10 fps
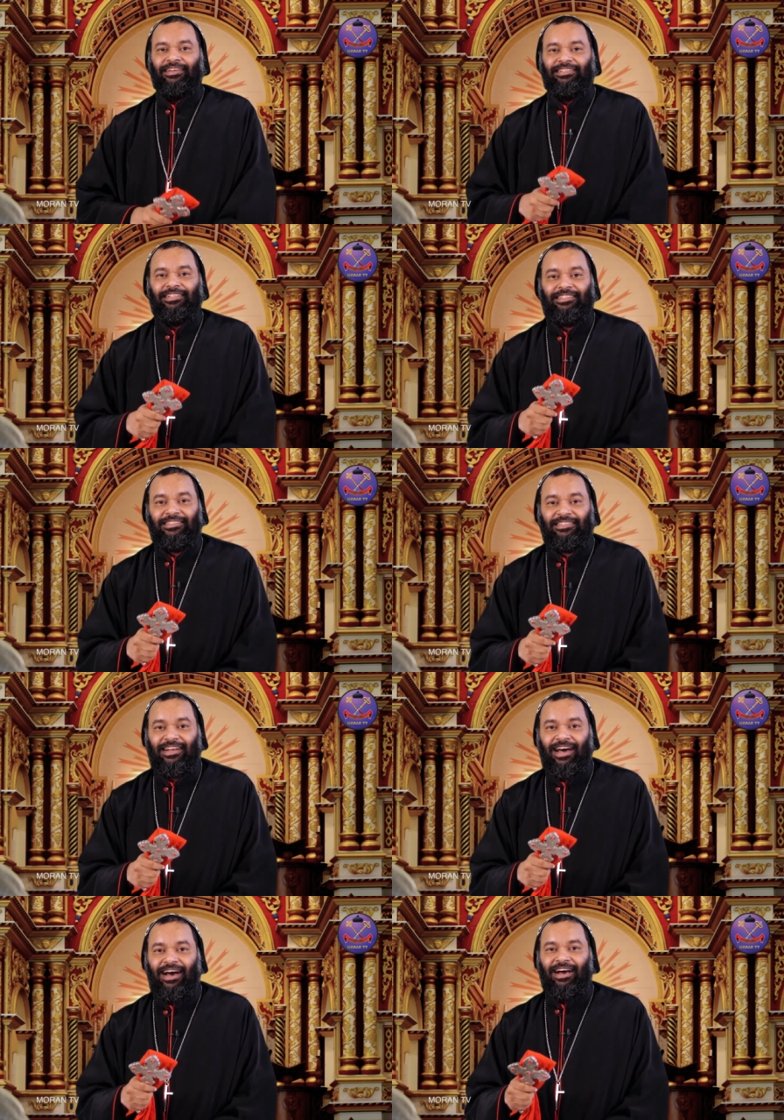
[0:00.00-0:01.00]
Jesus
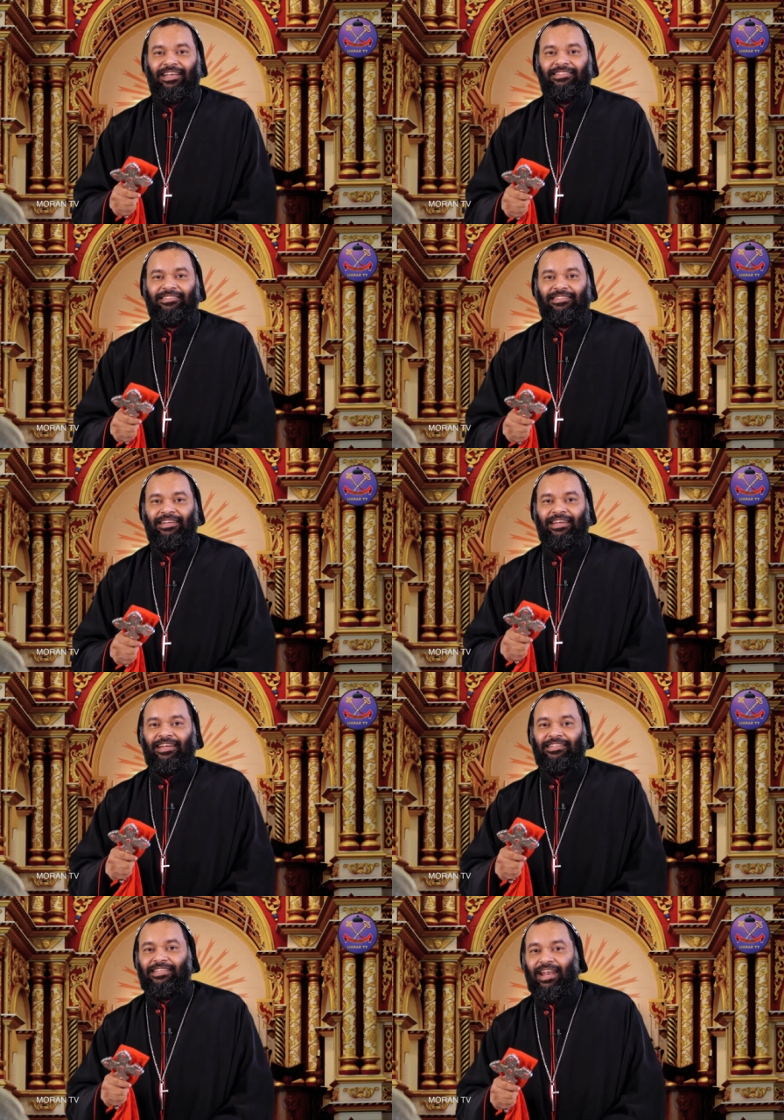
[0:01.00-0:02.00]
Christ
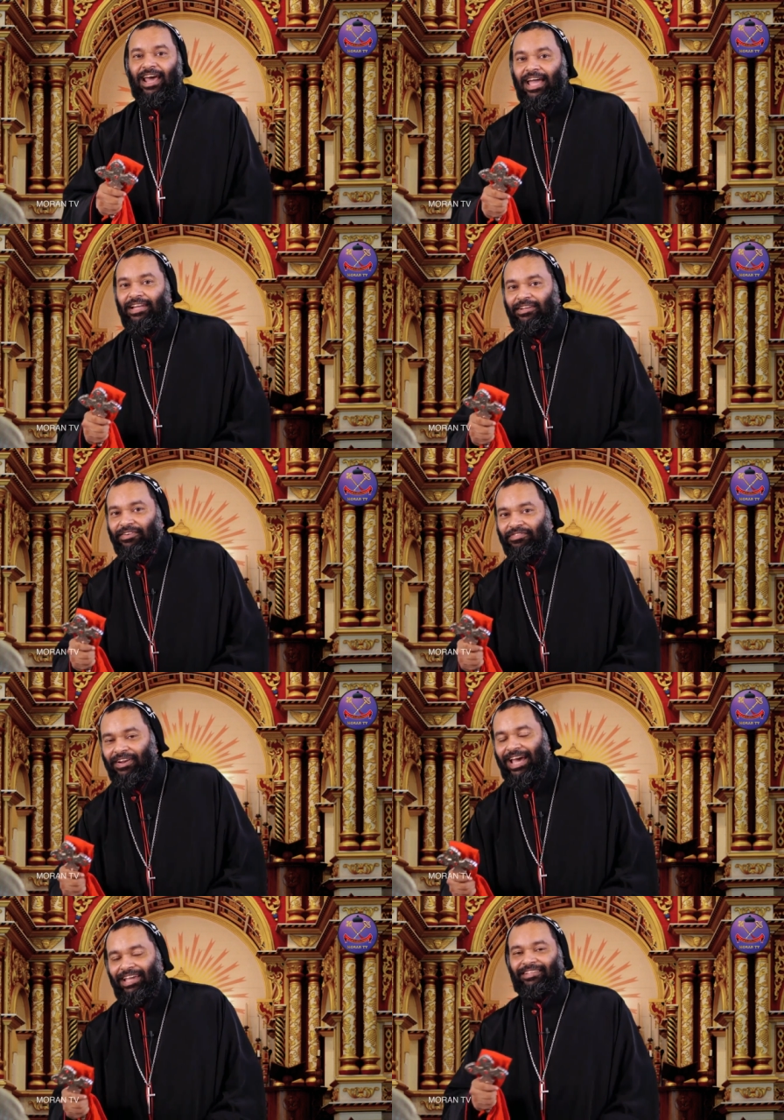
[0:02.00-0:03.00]
is the light of
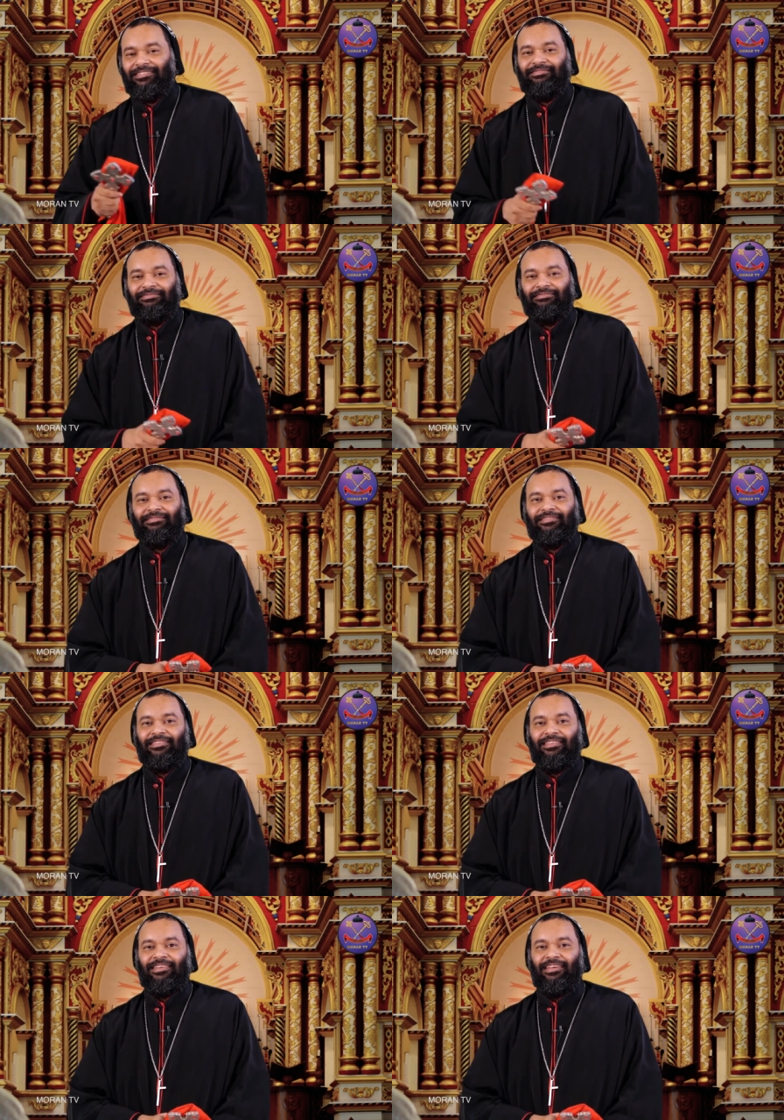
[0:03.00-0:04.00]
light.
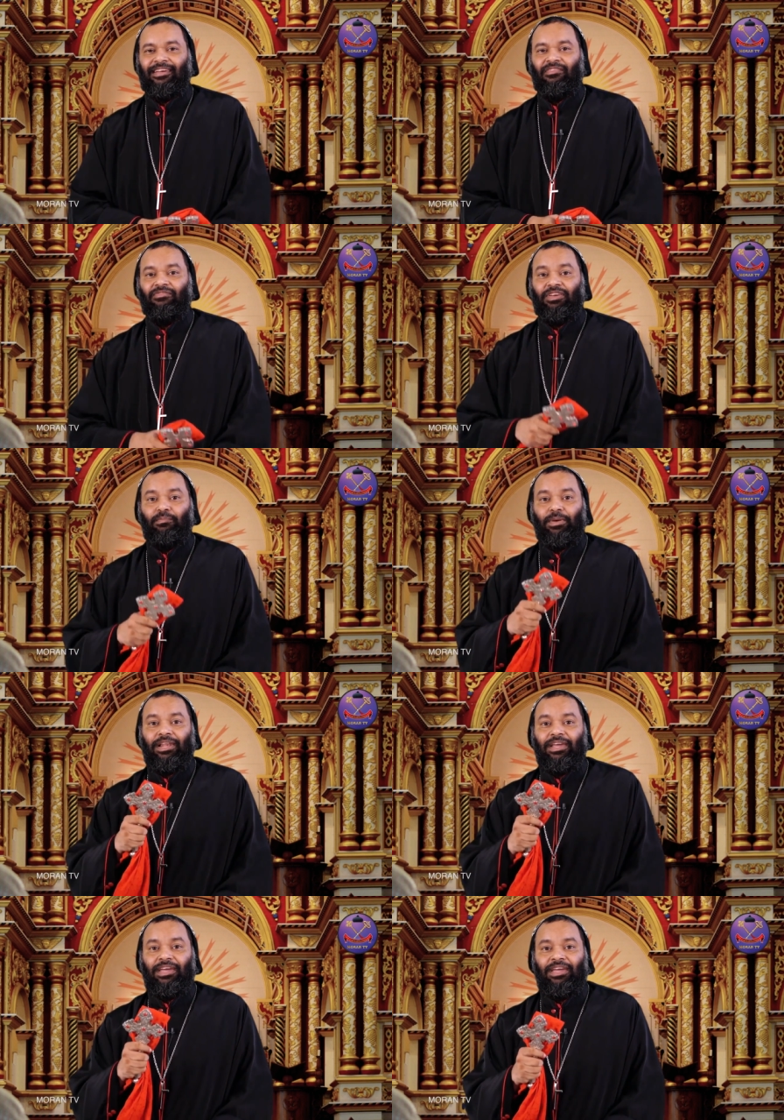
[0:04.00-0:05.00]
We
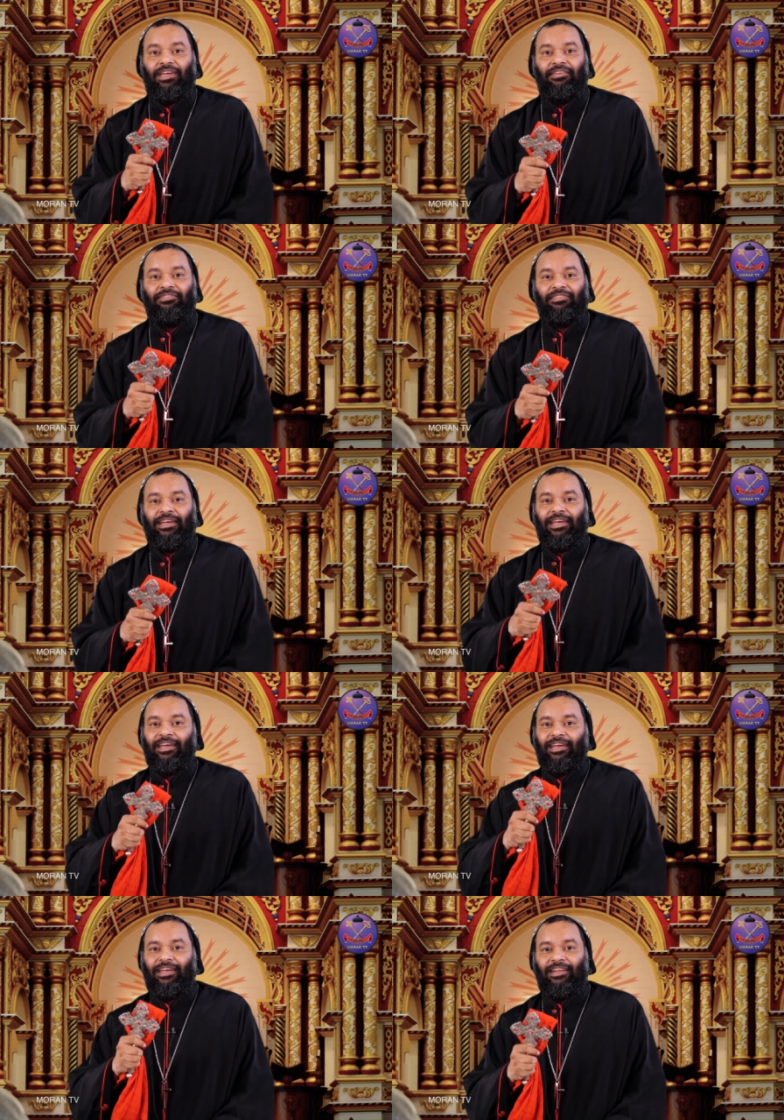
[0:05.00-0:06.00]
believe
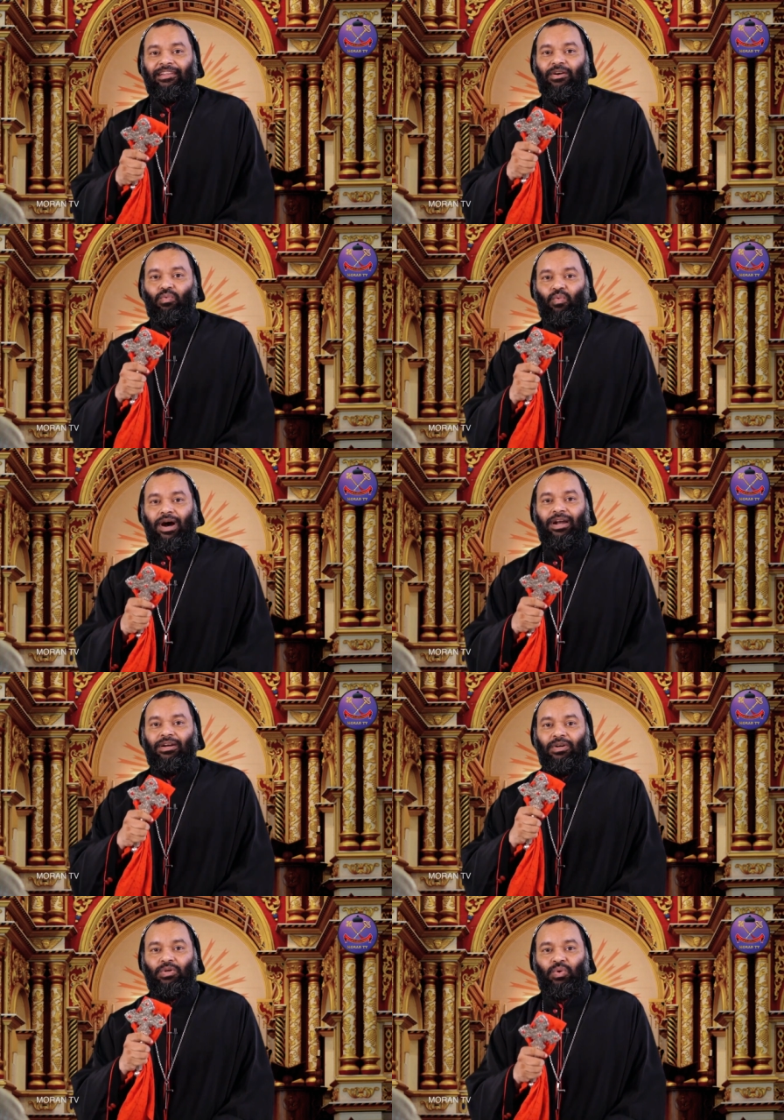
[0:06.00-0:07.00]
in the
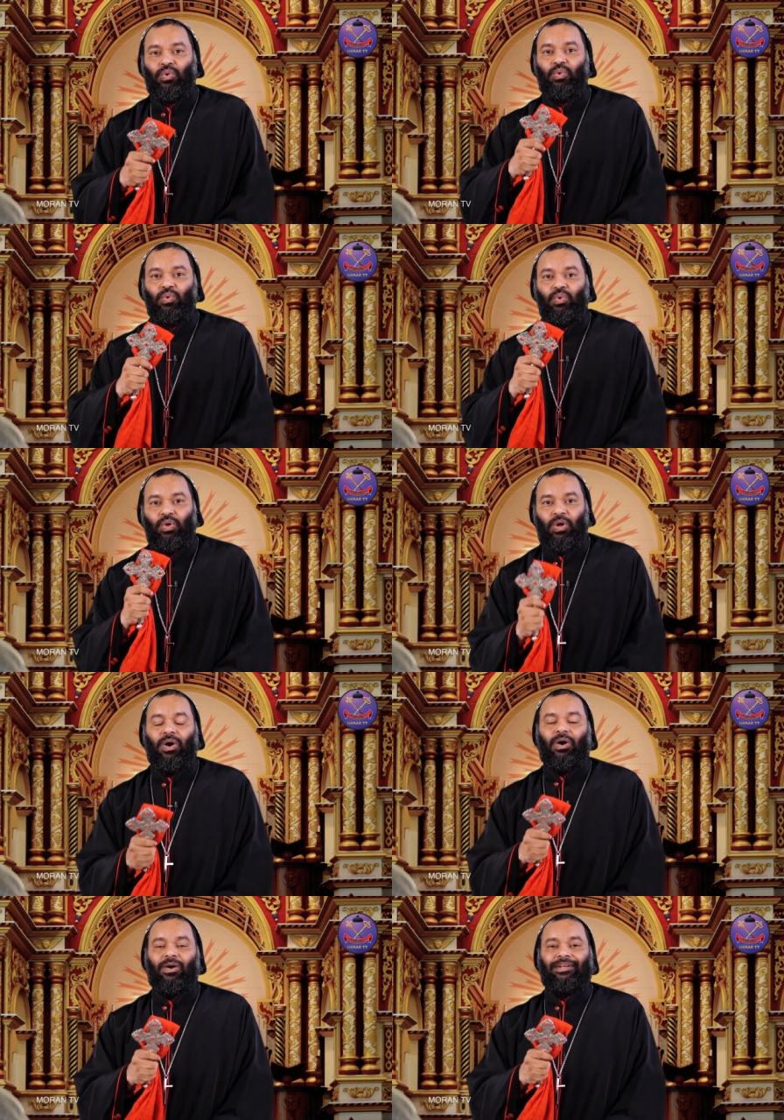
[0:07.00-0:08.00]
one true
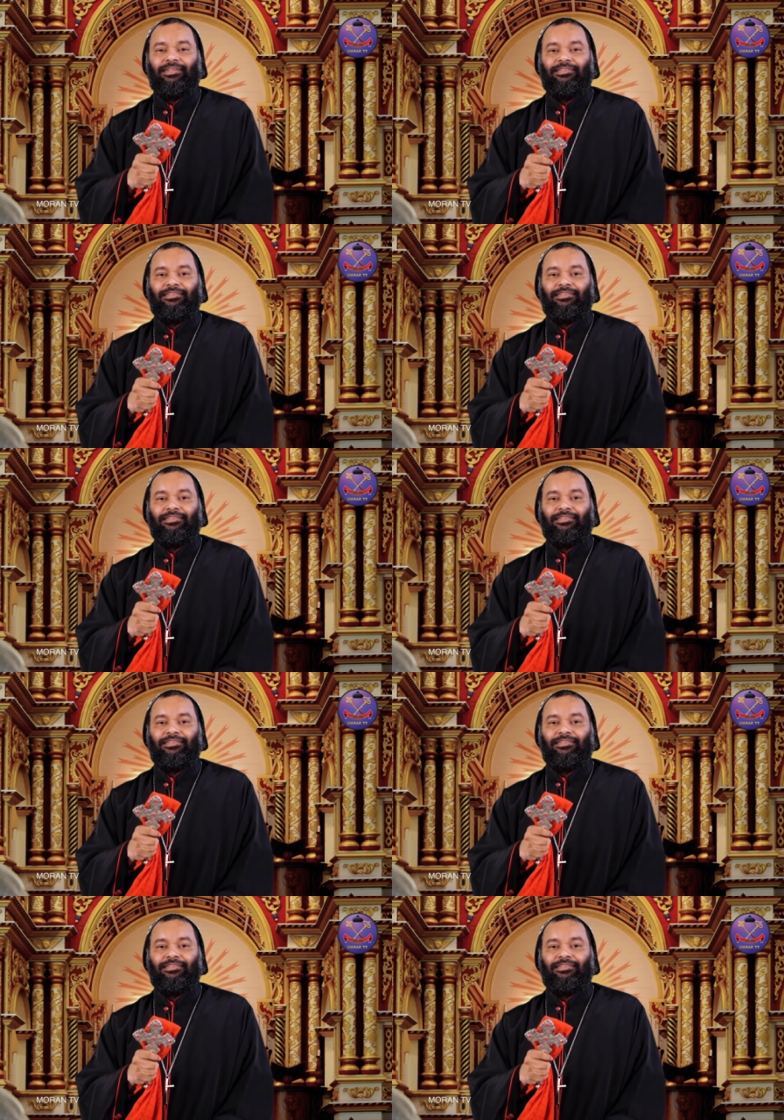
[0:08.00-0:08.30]
Lord,